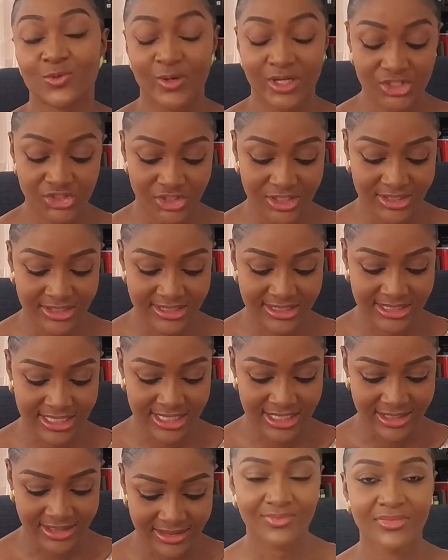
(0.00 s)
question
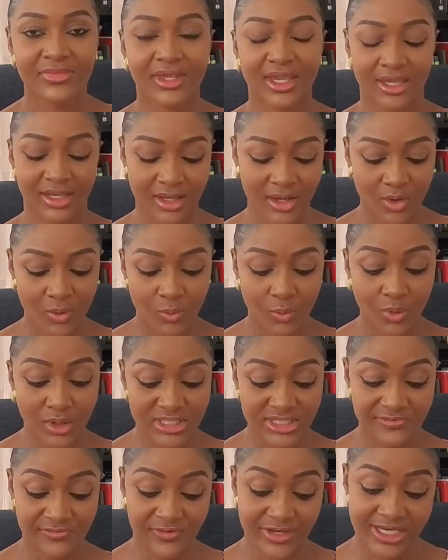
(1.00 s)
says,
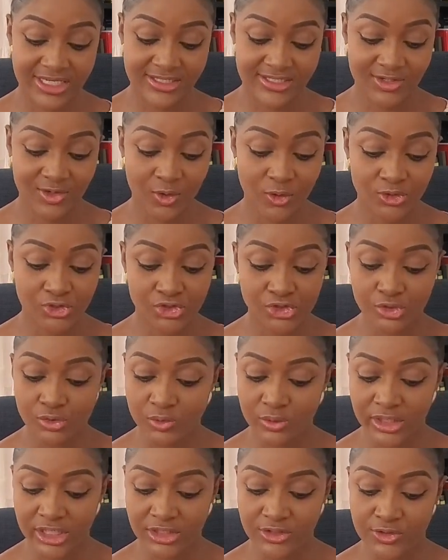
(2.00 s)
what first got
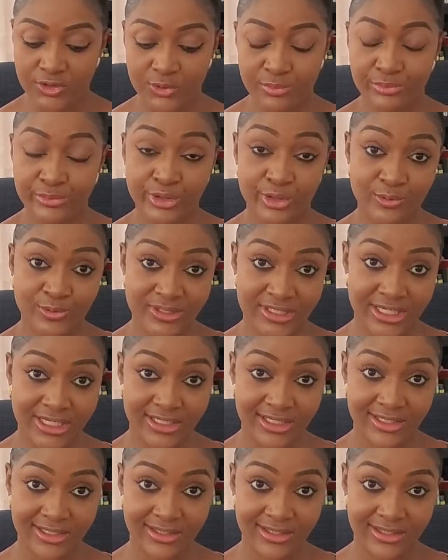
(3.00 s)
you into music?